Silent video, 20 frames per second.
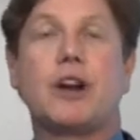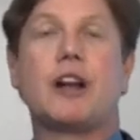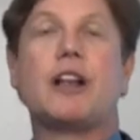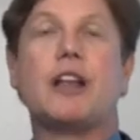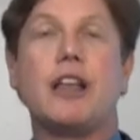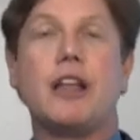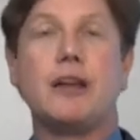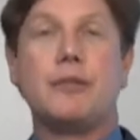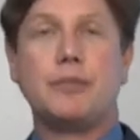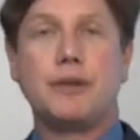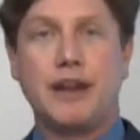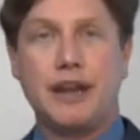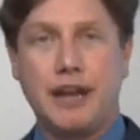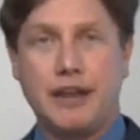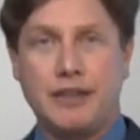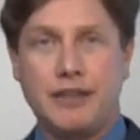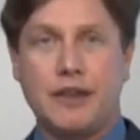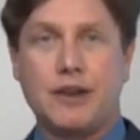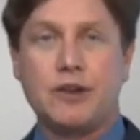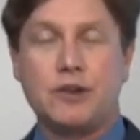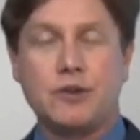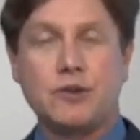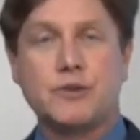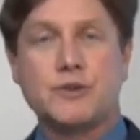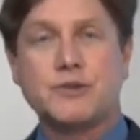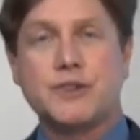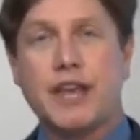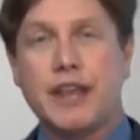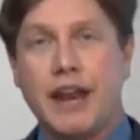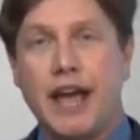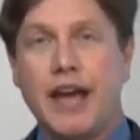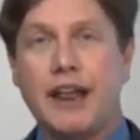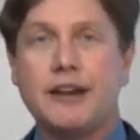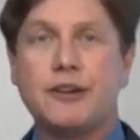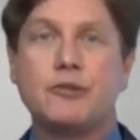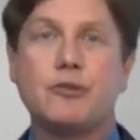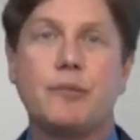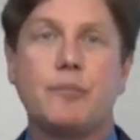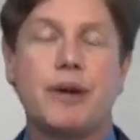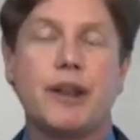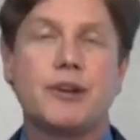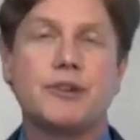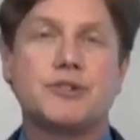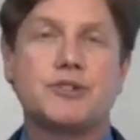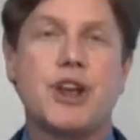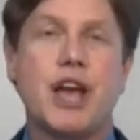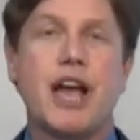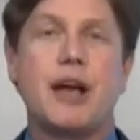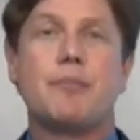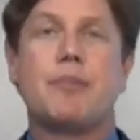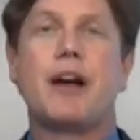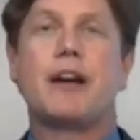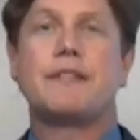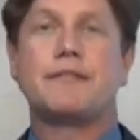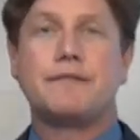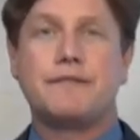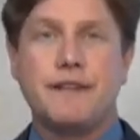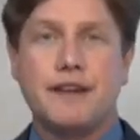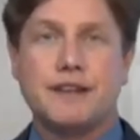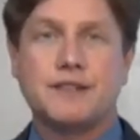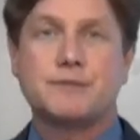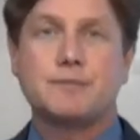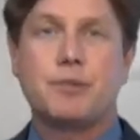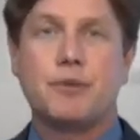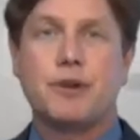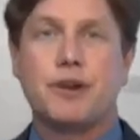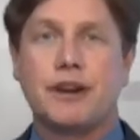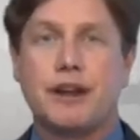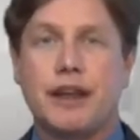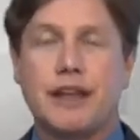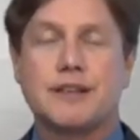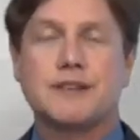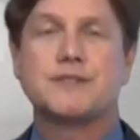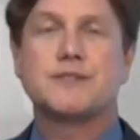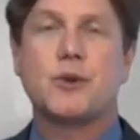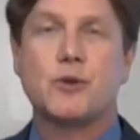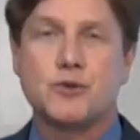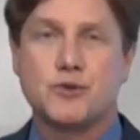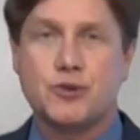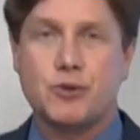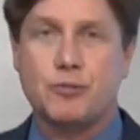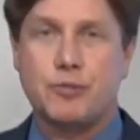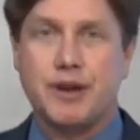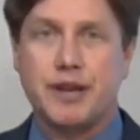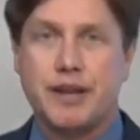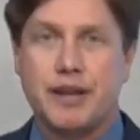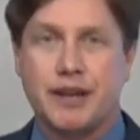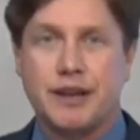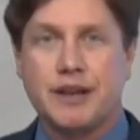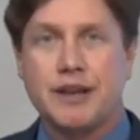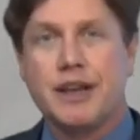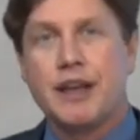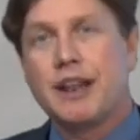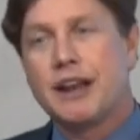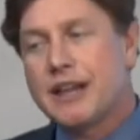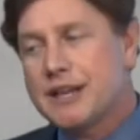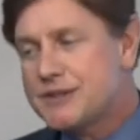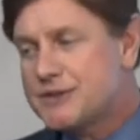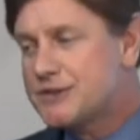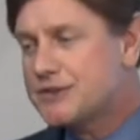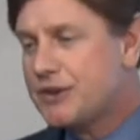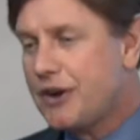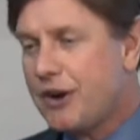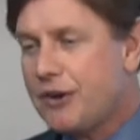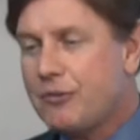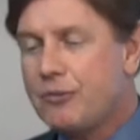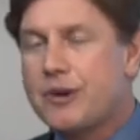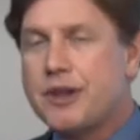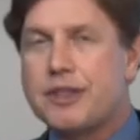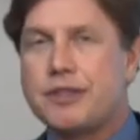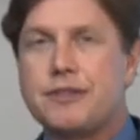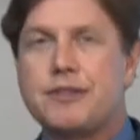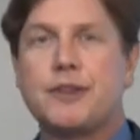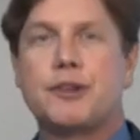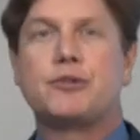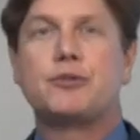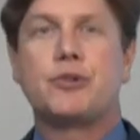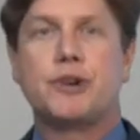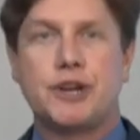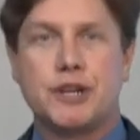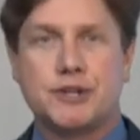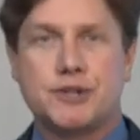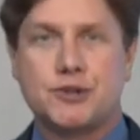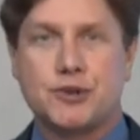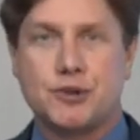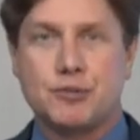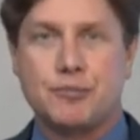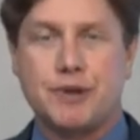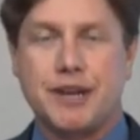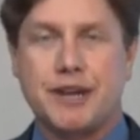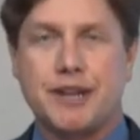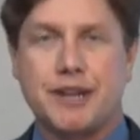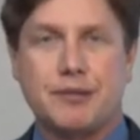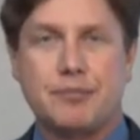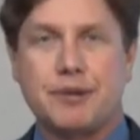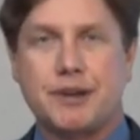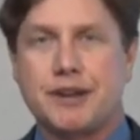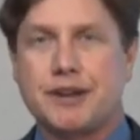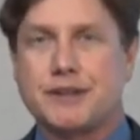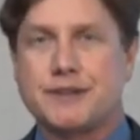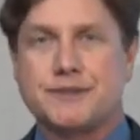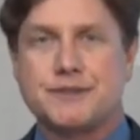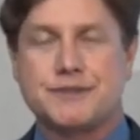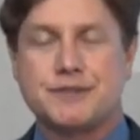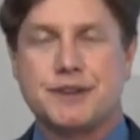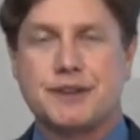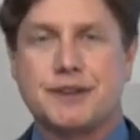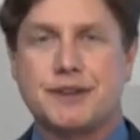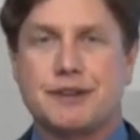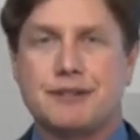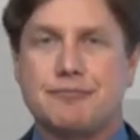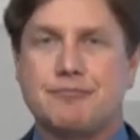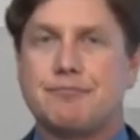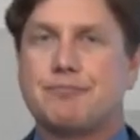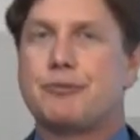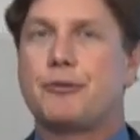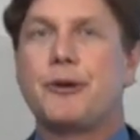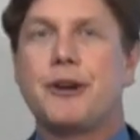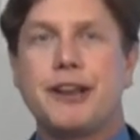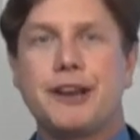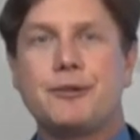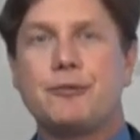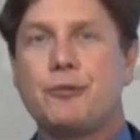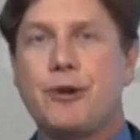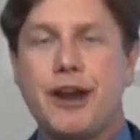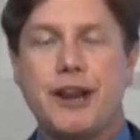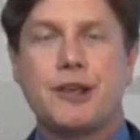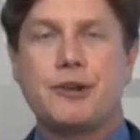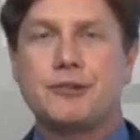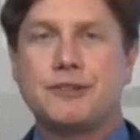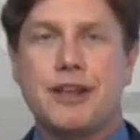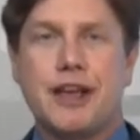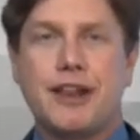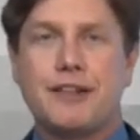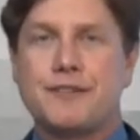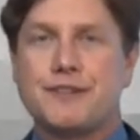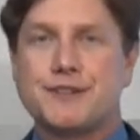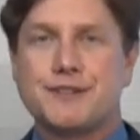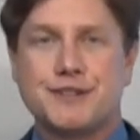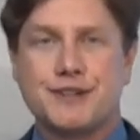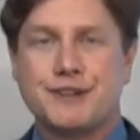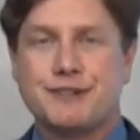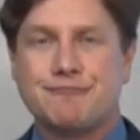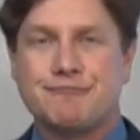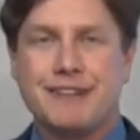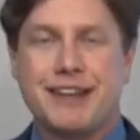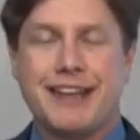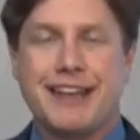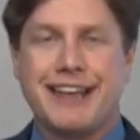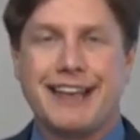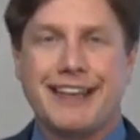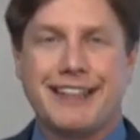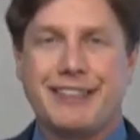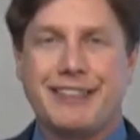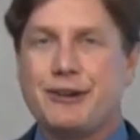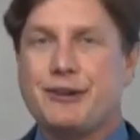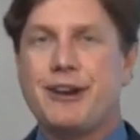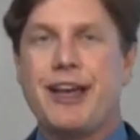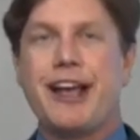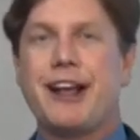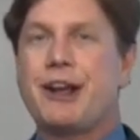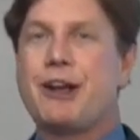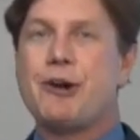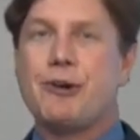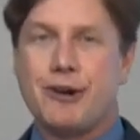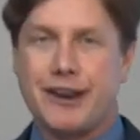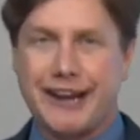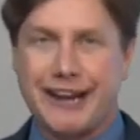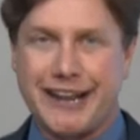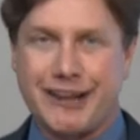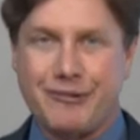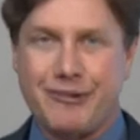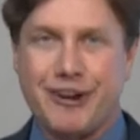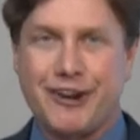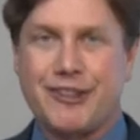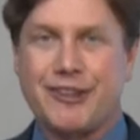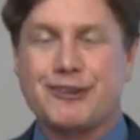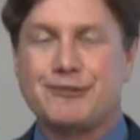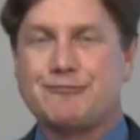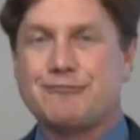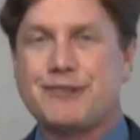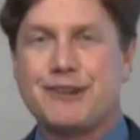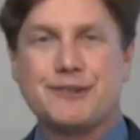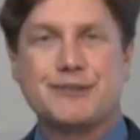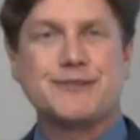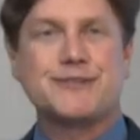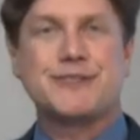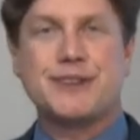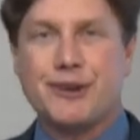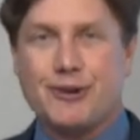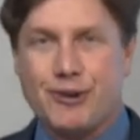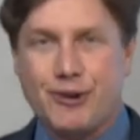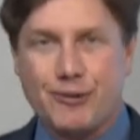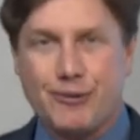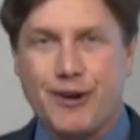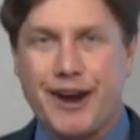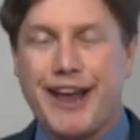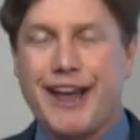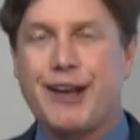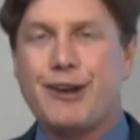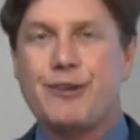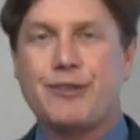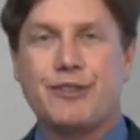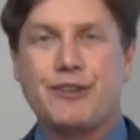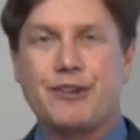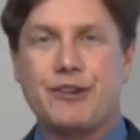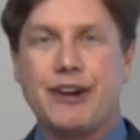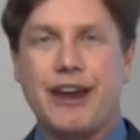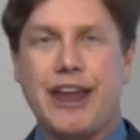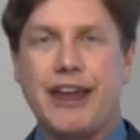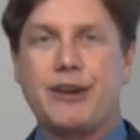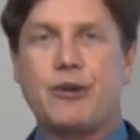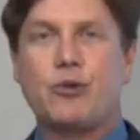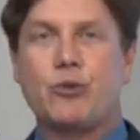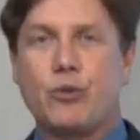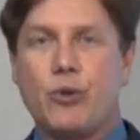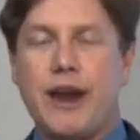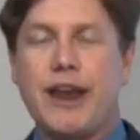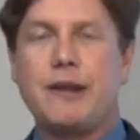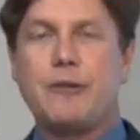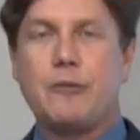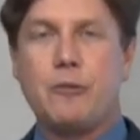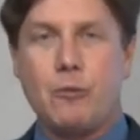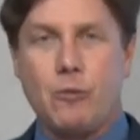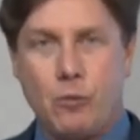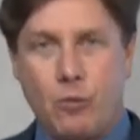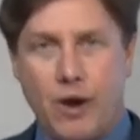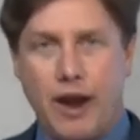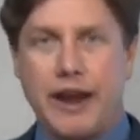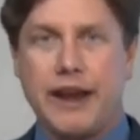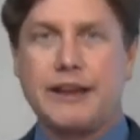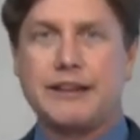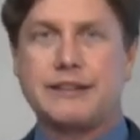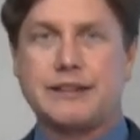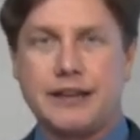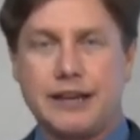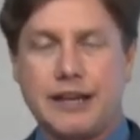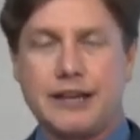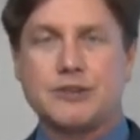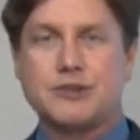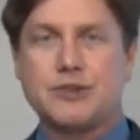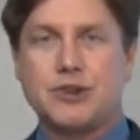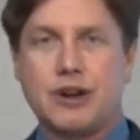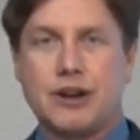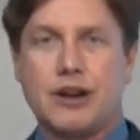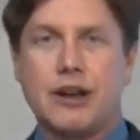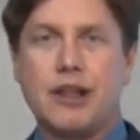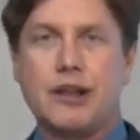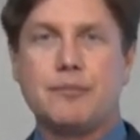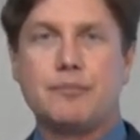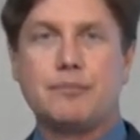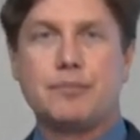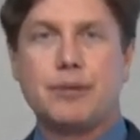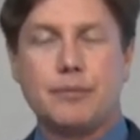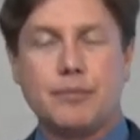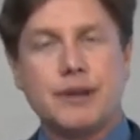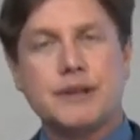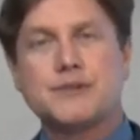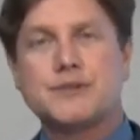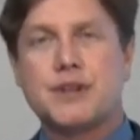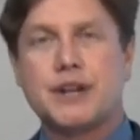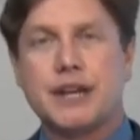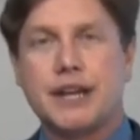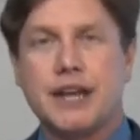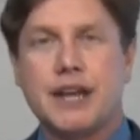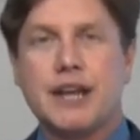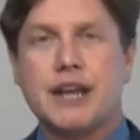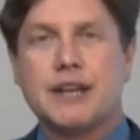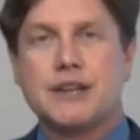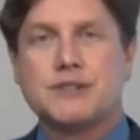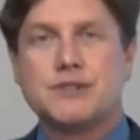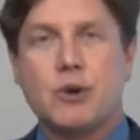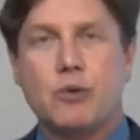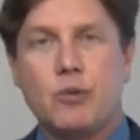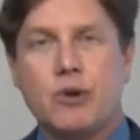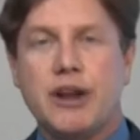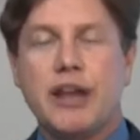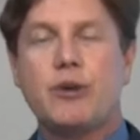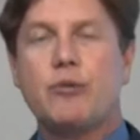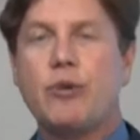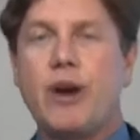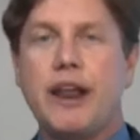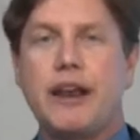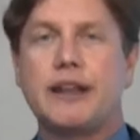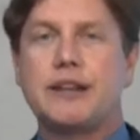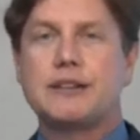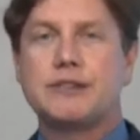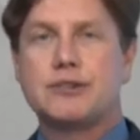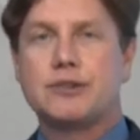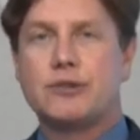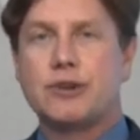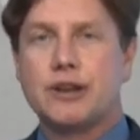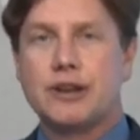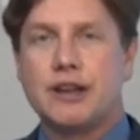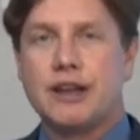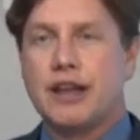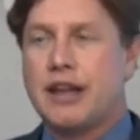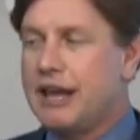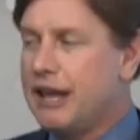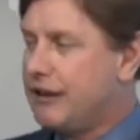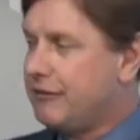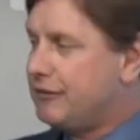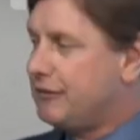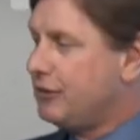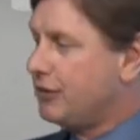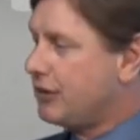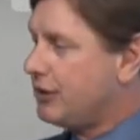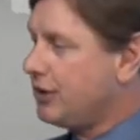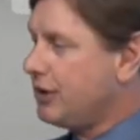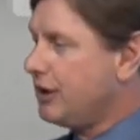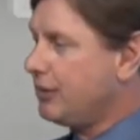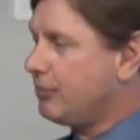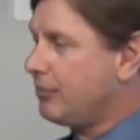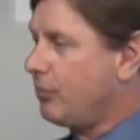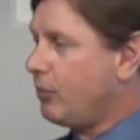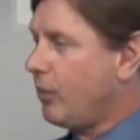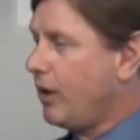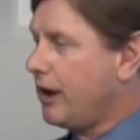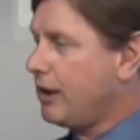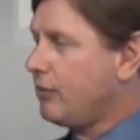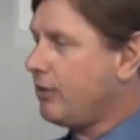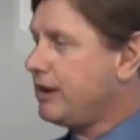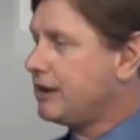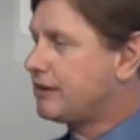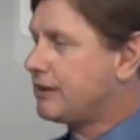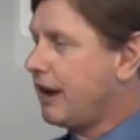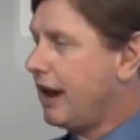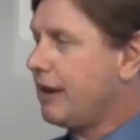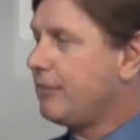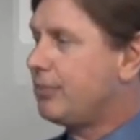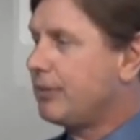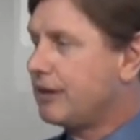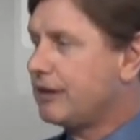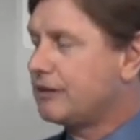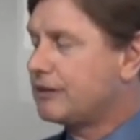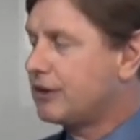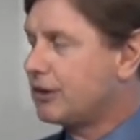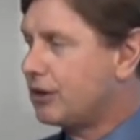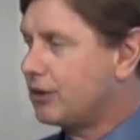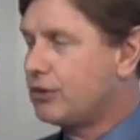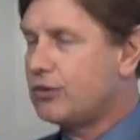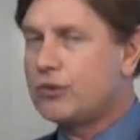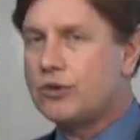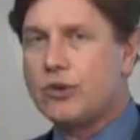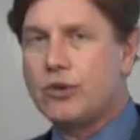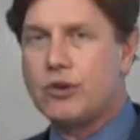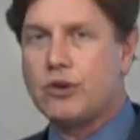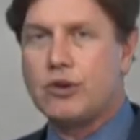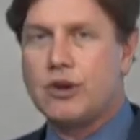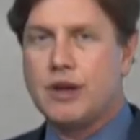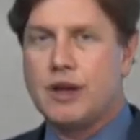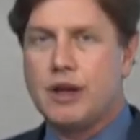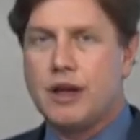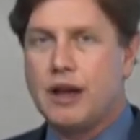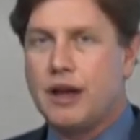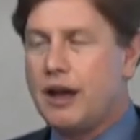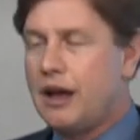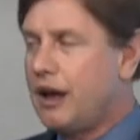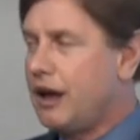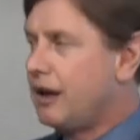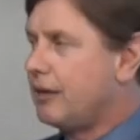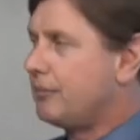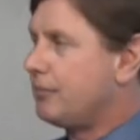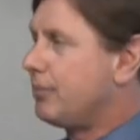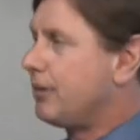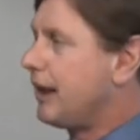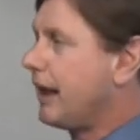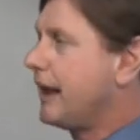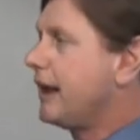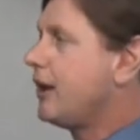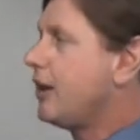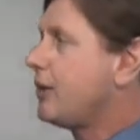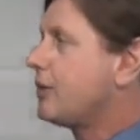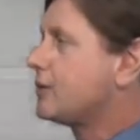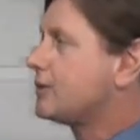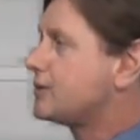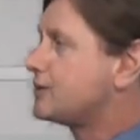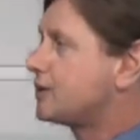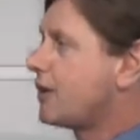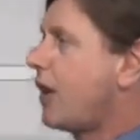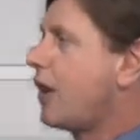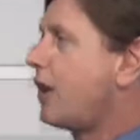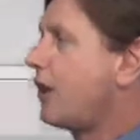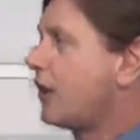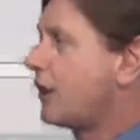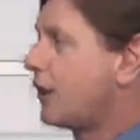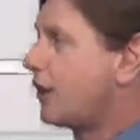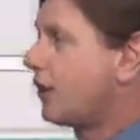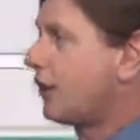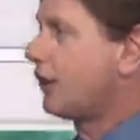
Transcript: your club in the news and how to do a better job on Facebook and social media. Let's start with the traditional media because uh, print, radio, television, they're not going anywhere. They're, they're still around. They're a great way to get your club publicity. So we'll get right into it. If you could, why don't we type into Google uh, Plano Star